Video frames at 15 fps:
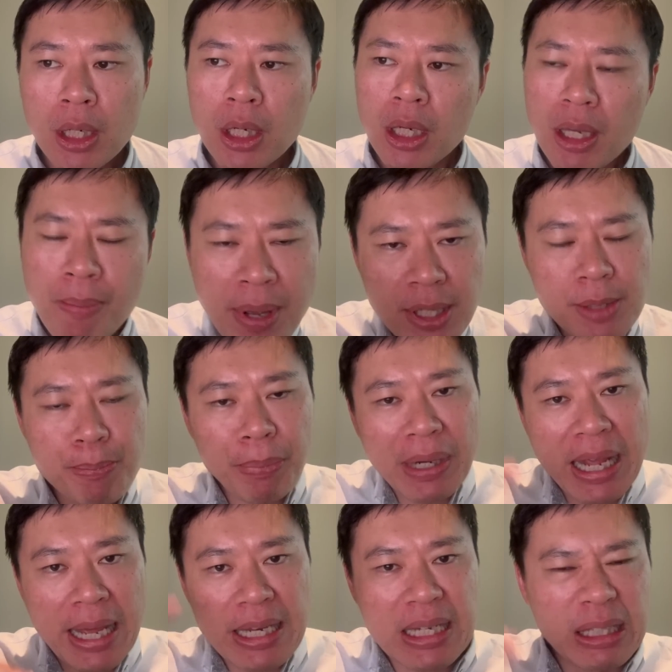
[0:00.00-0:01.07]
It makes
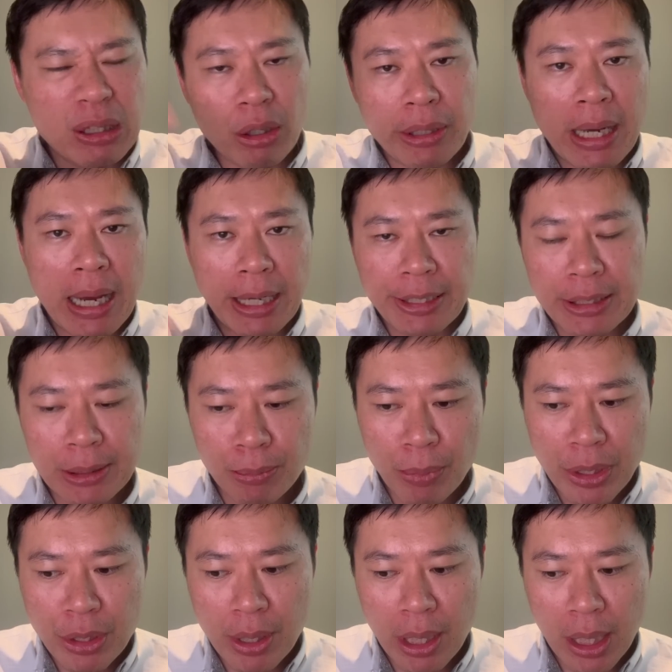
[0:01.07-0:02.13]
planning a lot harder
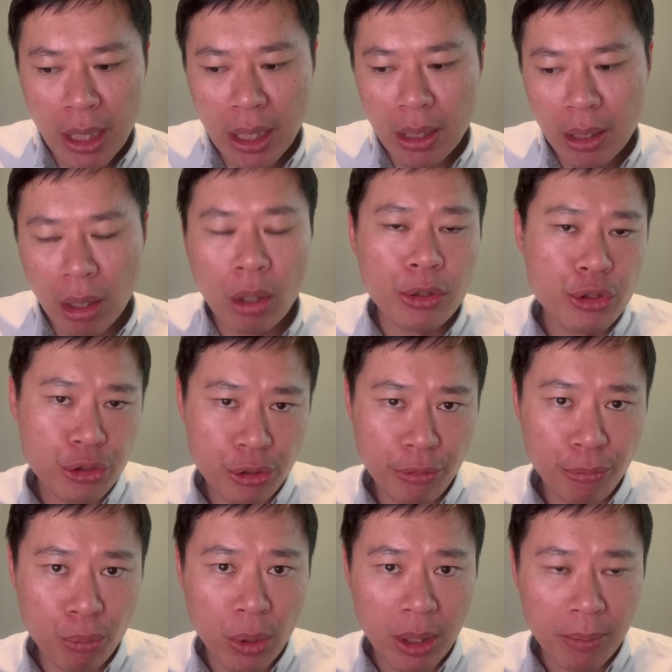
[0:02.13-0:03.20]
when you're on
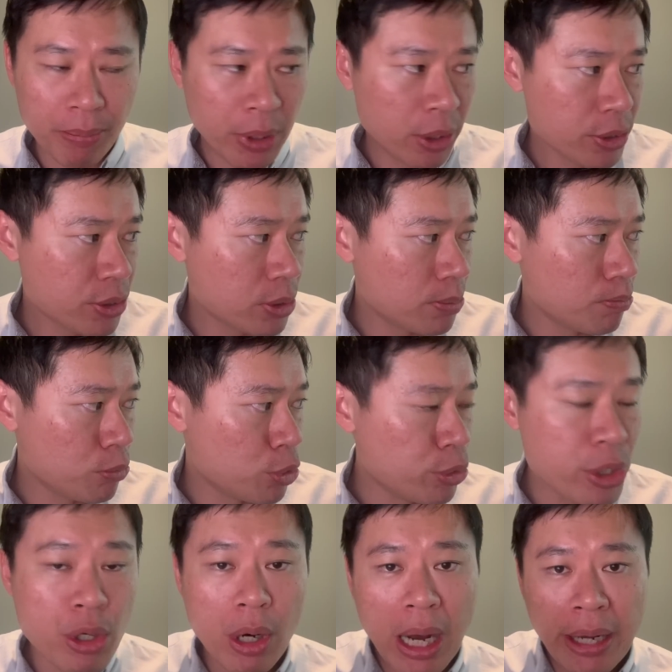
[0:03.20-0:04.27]
shift work because you
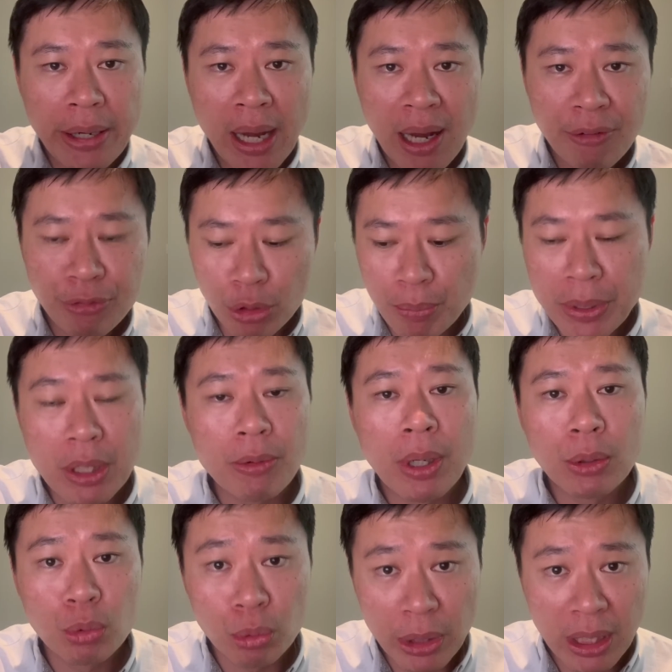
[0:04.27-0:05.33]
need your other half to be
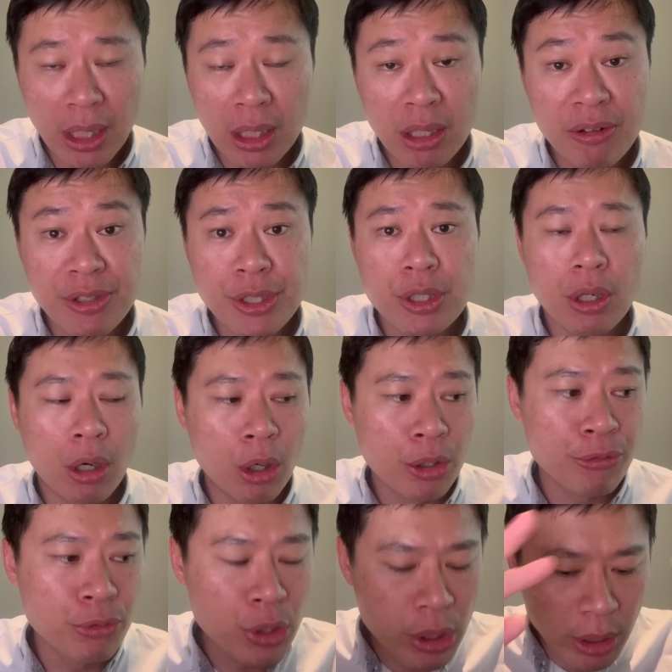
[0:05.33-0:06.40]
around to take care of kids, or you
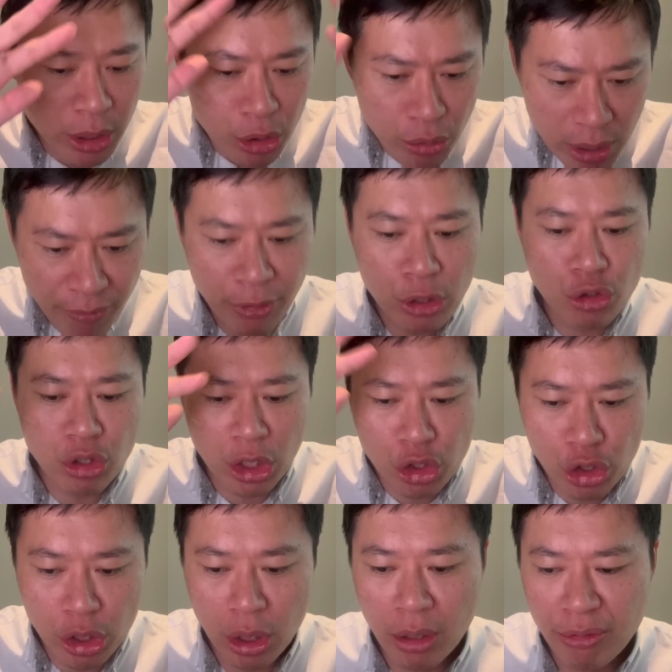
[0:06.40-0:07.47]
need an
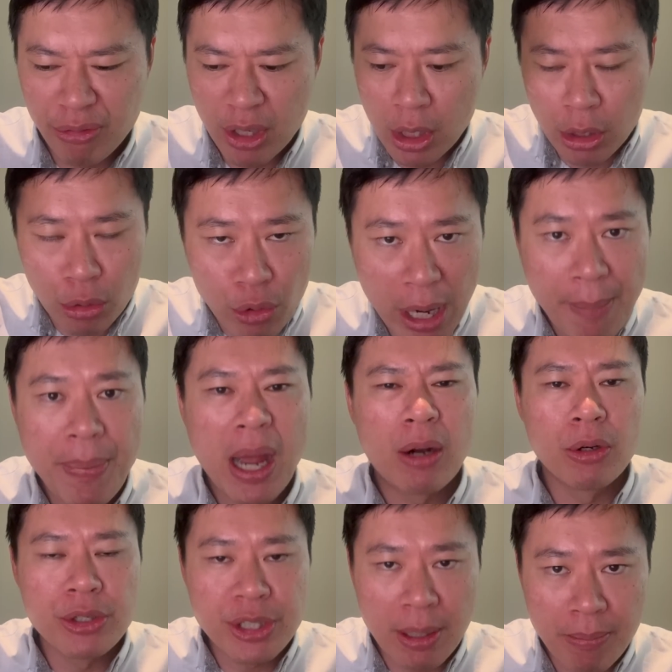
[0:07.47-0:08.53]
infrastructure of
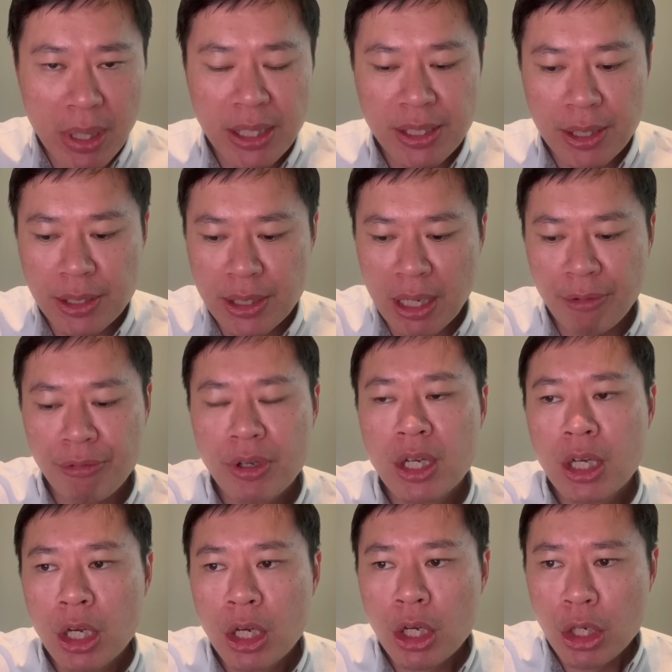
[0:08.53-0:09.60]
grandparents and mates and stuff.
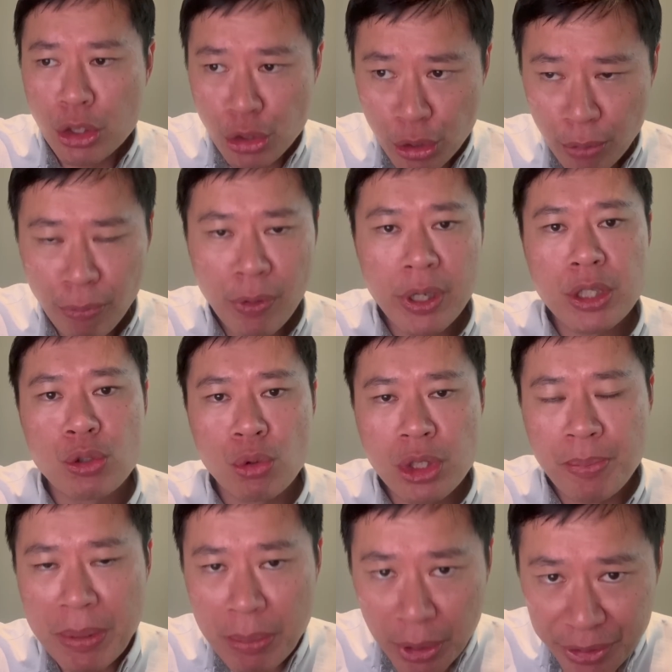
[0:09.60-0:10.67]
Shift work is always a
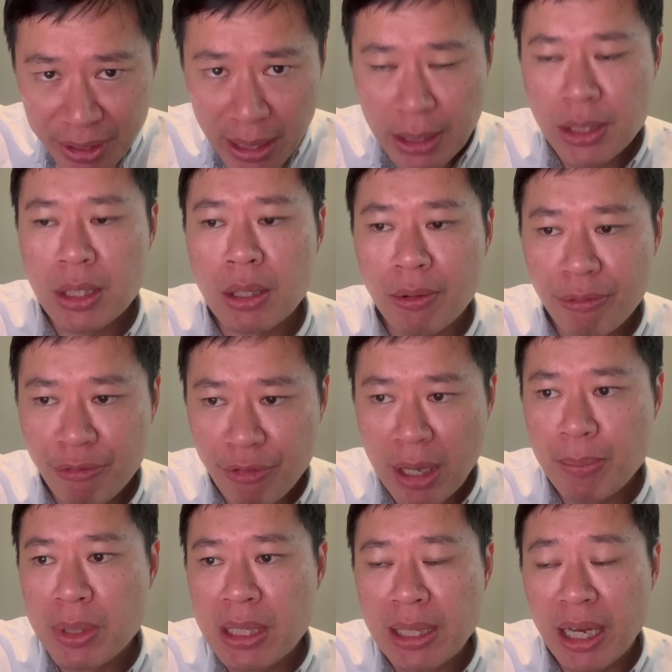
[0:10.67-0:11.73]
bit more taxing on
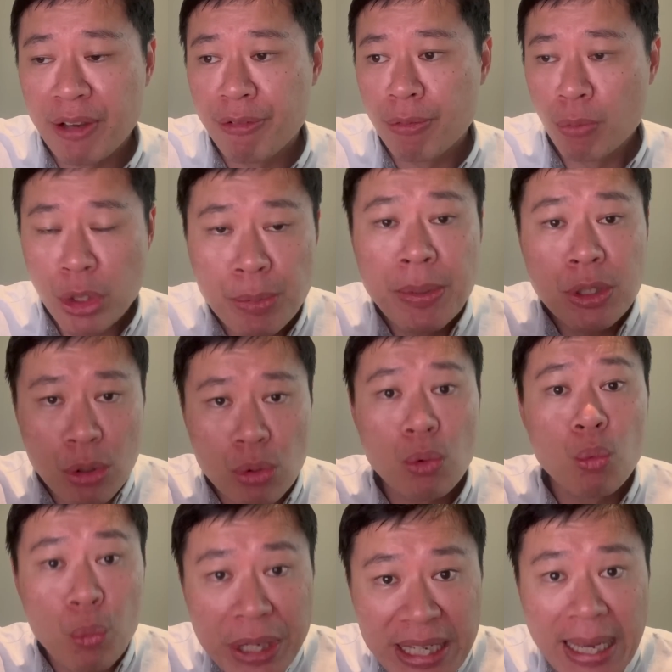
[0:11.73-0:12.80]
family life, which means also
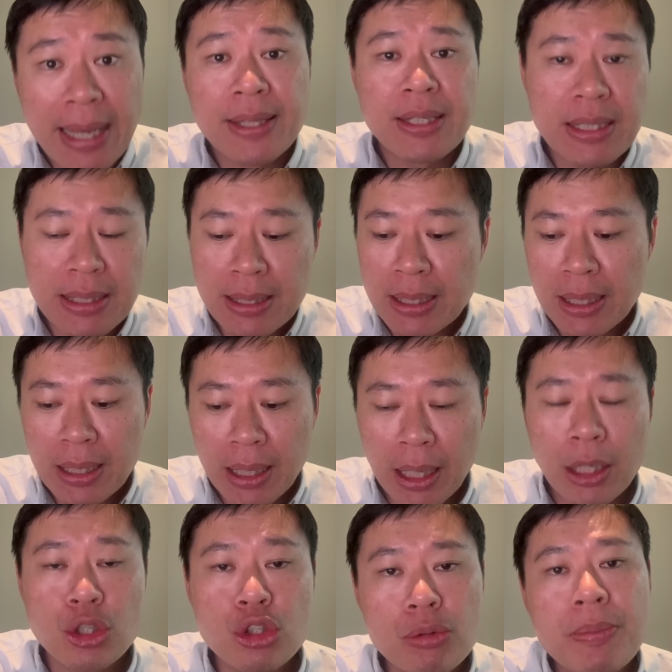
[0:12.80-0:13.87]
weekends.
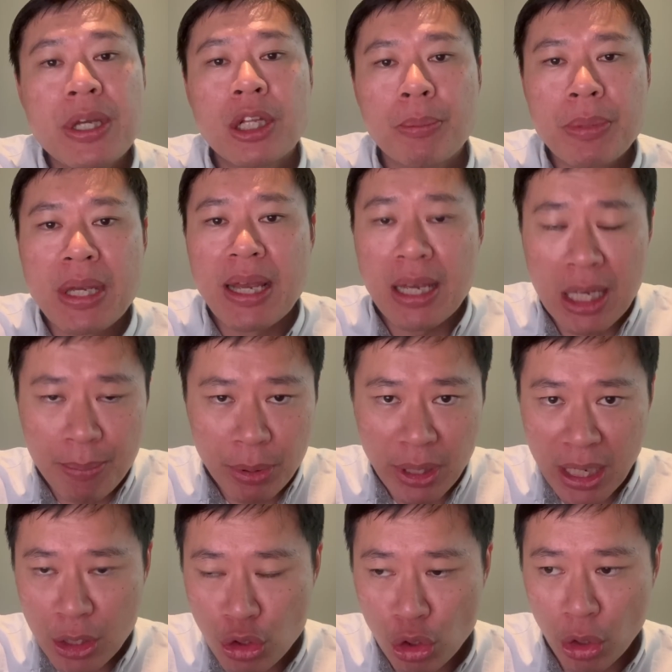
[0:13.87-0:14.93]
You may not be able
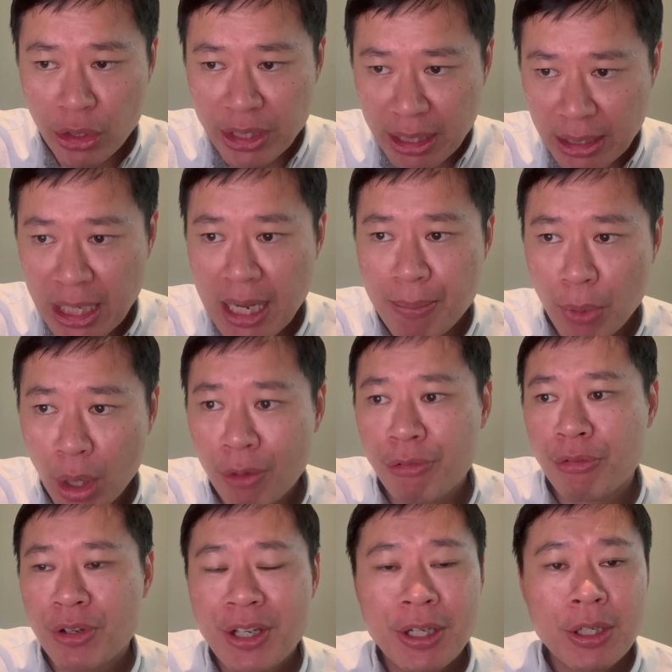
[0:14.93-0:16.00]
to enjoy that time
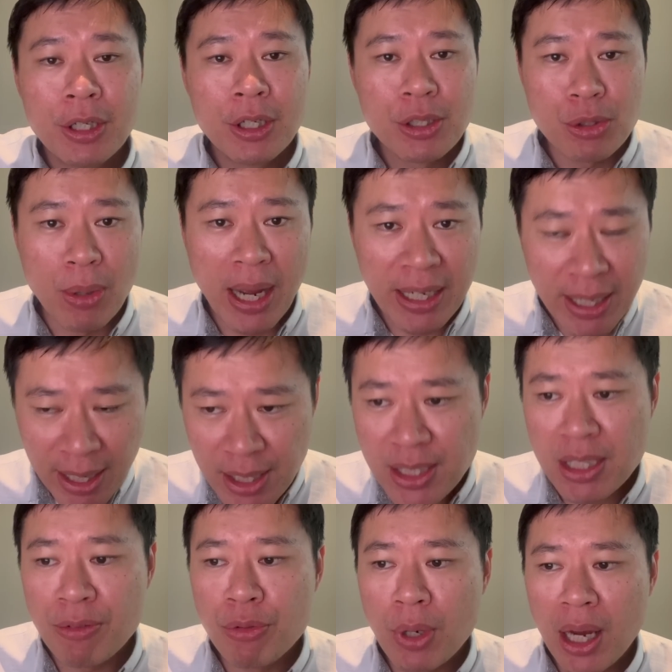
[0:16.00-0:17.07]
off. So I guess
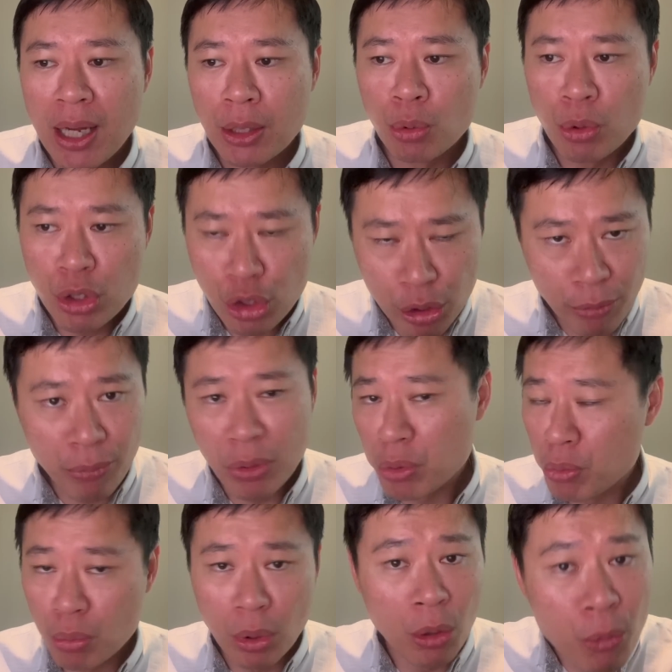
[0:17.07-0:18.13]
if you are doing shift work,
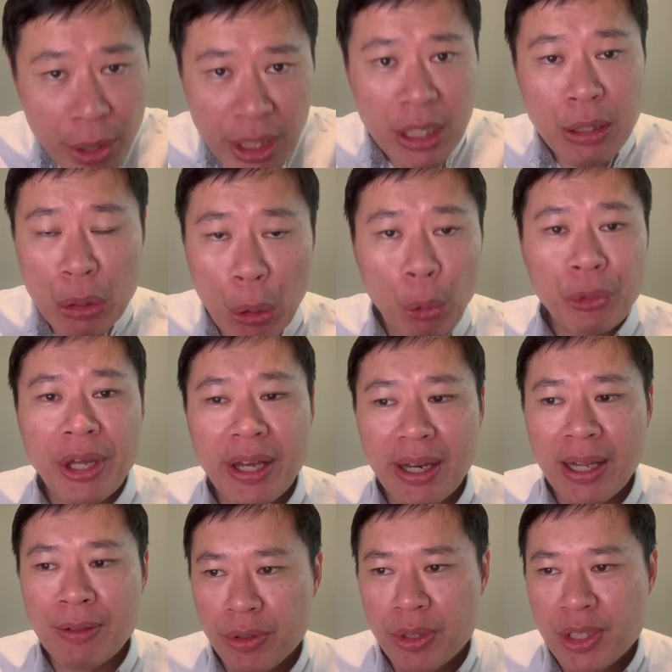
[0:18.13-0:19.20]
you already know that,
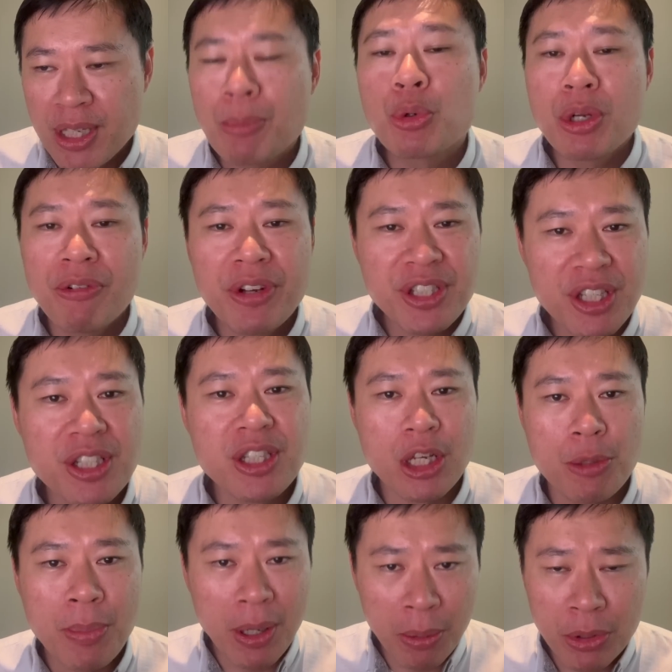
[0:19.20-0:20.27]
and some grievances that
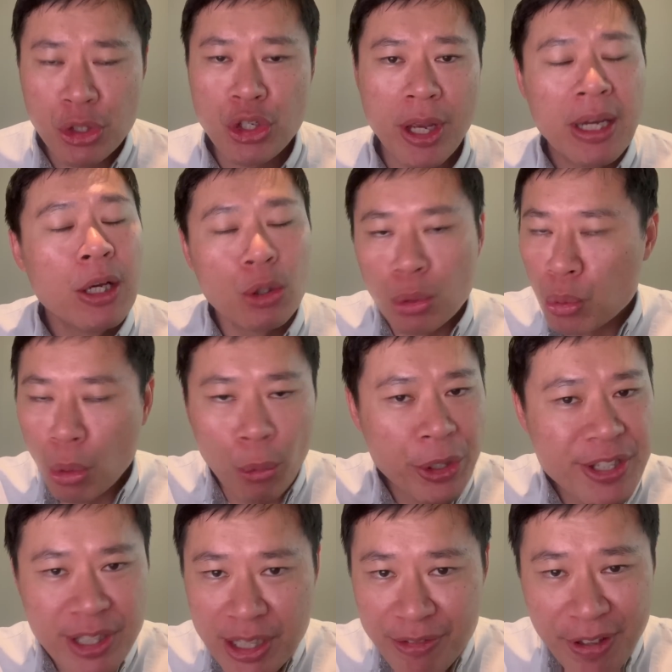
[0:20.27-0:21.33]
you might want to share, do
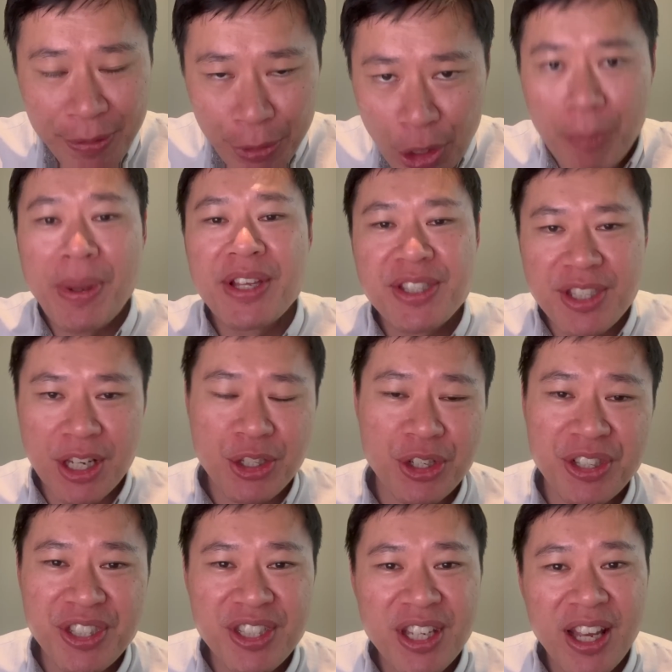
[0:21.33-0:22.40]
always leave them in the comment
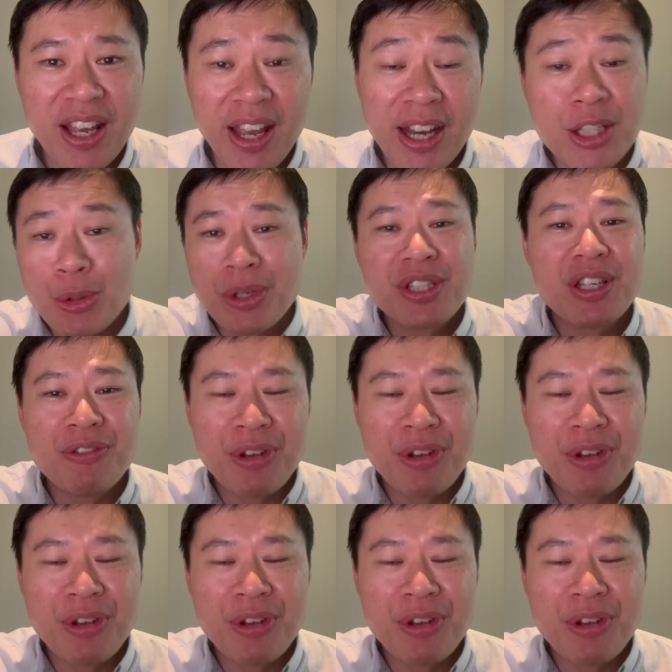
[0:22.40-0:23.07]
sections. And as always, if you